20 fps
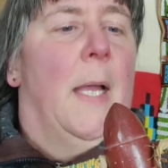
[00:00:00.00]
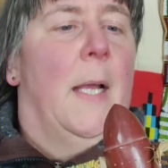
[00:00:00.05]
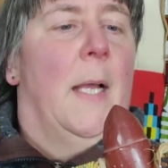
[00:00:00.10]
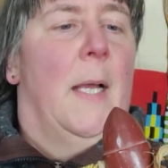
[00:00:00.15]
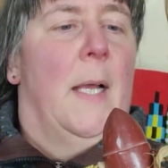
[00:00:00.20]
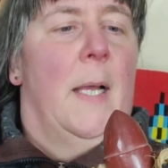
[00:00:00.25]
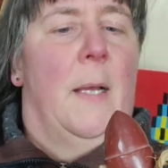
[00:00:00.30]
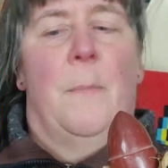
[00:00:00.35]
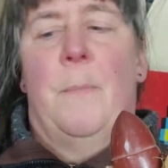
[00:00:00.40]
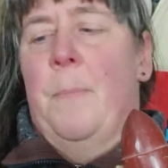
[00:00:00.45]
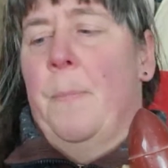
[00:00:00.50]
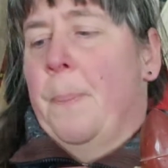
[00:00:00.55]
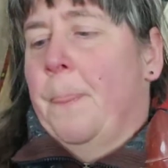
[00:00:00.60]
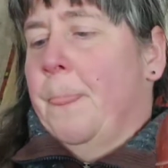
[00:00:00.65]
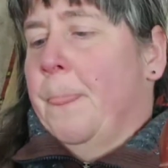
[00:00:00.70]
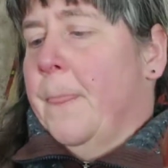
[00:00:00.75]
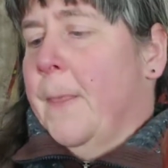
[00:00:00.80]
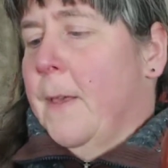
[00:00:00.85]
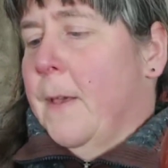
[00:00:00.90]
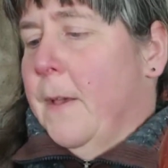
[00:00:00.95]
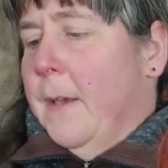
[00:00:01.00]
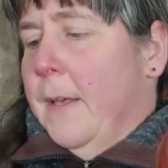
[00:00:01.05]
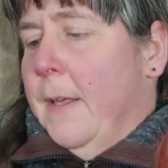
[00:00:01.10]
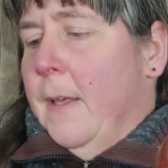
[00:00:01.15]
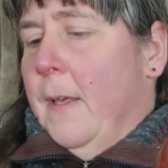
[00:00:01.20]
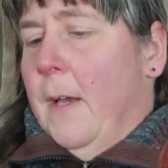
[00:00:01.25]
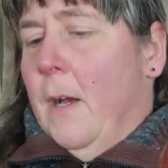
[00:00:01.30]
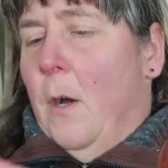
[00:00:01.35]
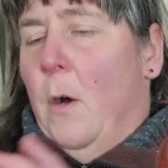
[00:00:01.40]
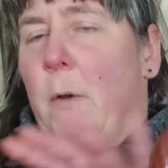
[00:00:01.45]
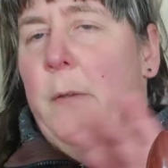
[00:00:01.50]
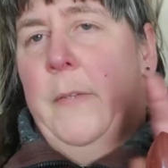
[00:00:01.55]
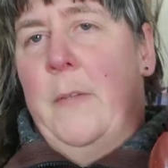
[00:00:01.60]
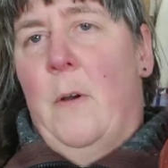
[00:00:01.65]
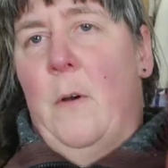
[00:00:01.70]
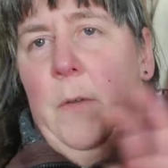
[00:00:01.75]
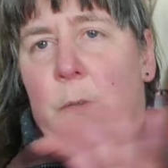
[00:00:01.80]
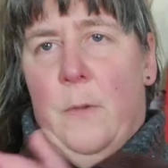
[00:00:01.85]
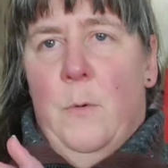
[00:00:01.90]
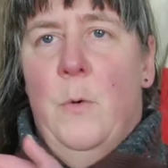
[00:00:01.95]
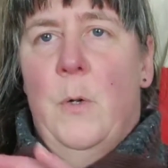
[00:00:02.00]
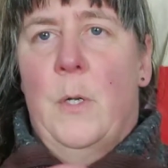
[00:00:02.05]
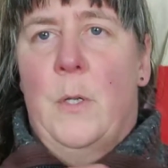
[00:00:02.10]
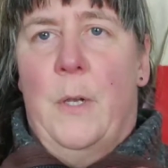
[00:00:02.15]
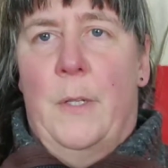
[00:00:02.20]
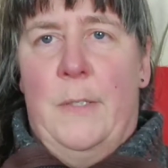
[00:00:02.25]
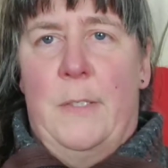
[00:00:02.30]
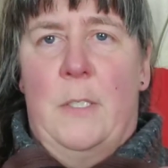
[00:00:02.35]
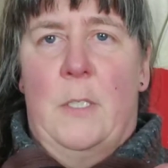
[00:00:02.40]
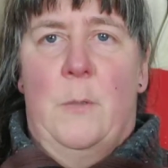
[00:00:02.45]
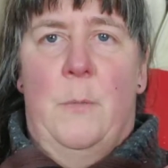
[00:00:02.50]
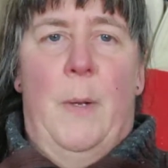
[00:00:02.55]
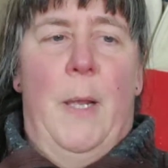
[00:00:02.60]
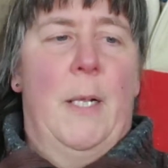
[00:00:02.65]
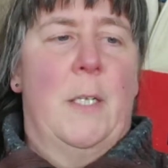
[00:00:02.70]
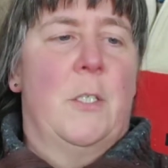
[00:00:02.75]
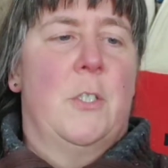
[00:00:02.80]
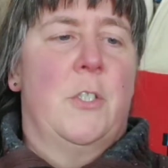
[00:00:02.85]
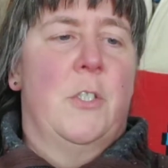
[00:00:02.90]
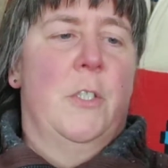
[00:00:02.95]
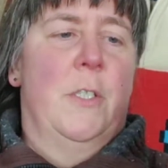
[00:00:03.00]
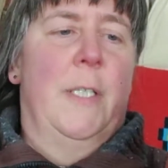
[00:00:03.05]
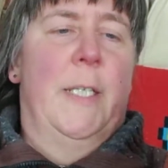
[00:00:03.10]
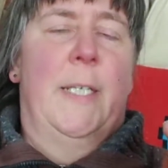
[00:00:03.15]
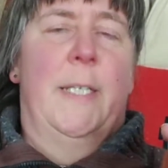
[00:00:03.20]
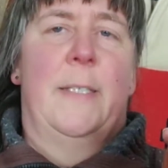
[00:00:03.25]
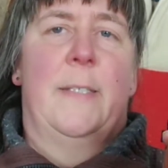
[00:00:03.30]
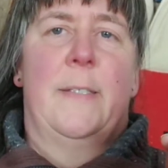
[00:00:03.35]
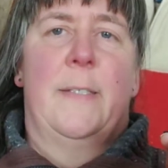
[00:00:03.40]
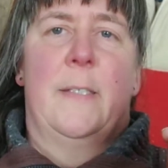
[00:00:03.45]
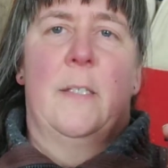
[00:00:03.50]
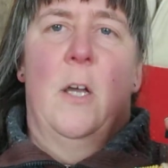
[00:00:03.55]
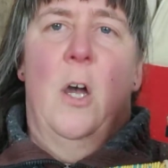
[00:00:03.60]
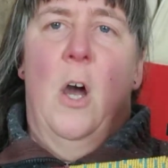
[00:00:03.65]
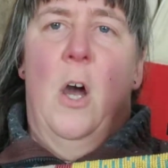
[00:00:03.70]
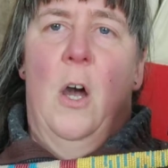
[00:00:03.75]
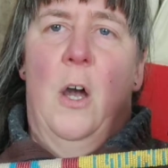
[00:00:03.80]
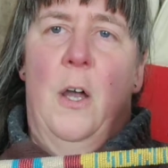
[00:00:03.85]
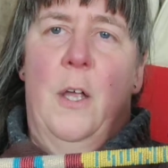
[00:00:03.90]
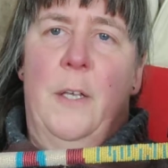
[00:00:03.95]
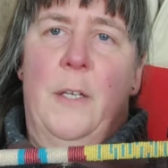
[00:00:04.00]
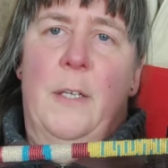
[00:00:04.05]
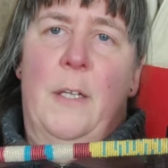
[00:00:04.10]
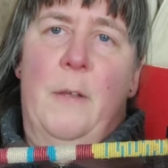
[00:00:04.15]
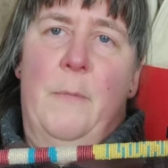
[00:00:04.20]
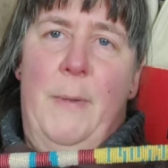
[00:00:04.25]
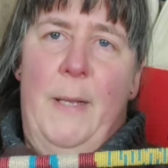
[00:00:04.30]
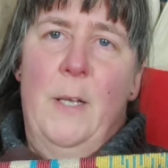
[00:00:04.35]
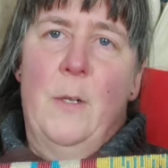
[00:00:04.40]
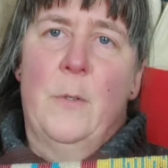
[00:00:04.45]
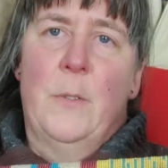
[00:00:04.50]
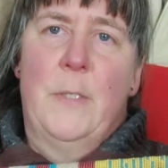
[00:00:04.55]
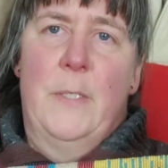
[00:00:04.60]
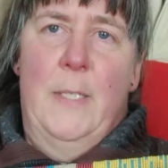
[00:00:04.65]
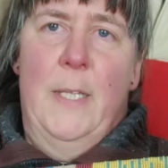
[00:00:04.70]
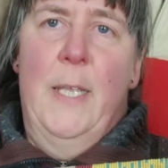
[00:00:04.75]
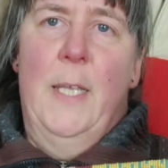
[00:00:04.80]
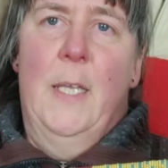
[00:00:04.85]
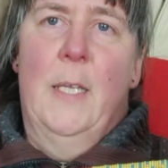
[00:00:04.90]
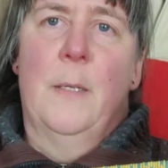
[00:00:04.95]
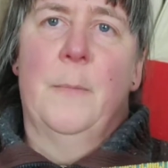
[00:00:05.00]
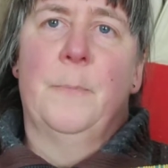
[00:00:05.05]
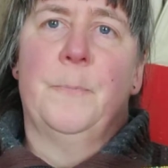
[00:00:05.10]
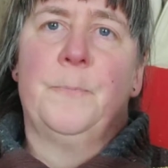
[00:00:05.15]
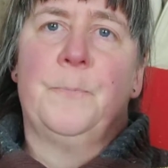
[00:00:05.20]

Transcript: The whole construction is on a willow stick.